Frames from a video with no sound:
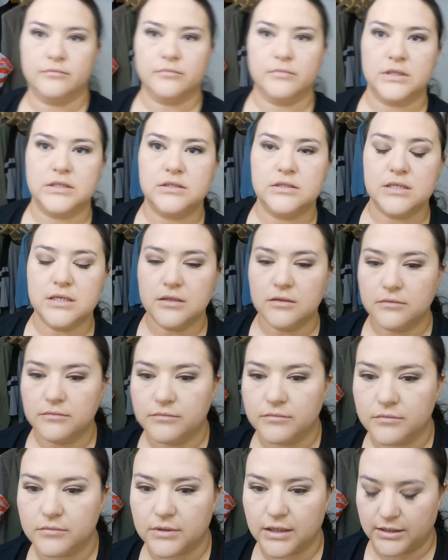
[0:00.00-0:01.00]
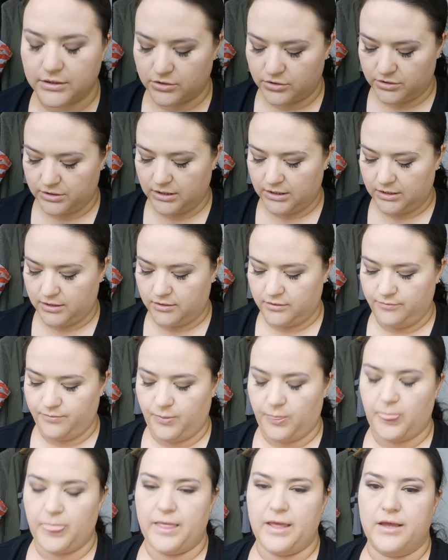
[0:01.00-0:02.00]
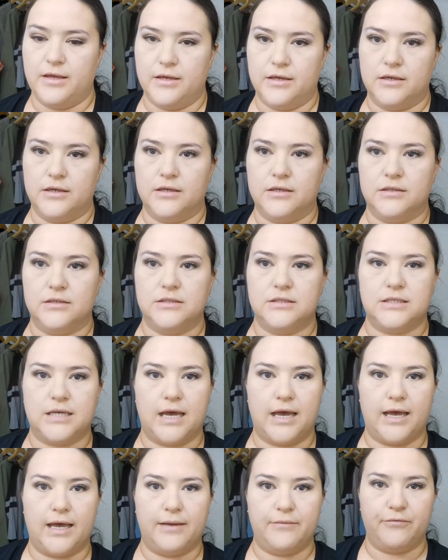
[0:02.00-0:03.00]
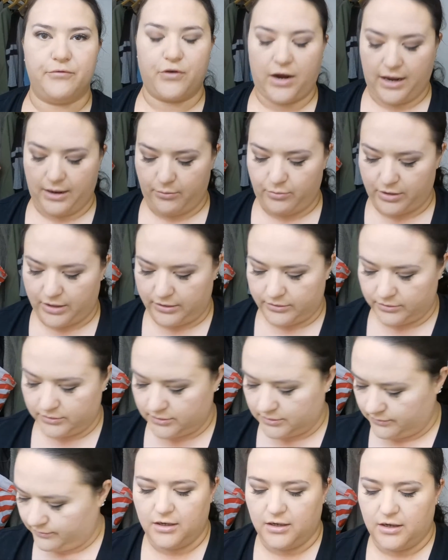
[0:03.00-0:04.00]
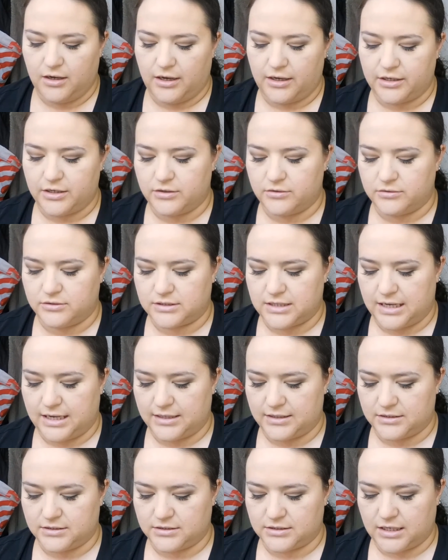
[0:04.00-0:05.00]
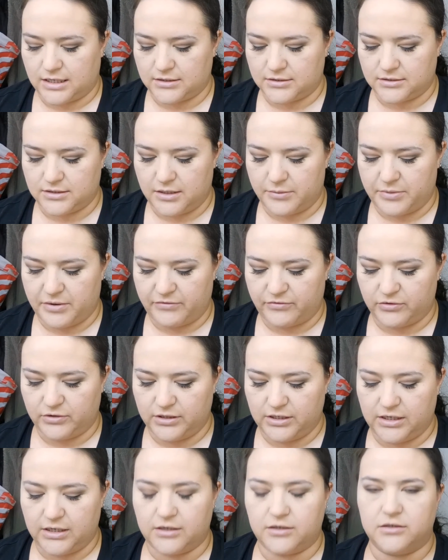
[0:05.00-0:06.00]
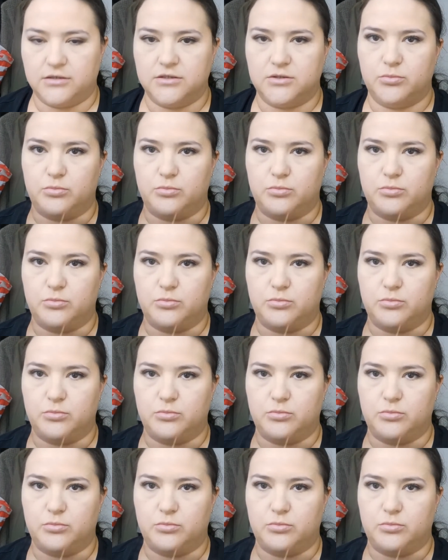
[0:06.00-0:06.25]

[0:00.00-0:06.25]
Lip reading: That's it. Eyes are done. Time for eyebrows. I use the Anastasia Beverly Hills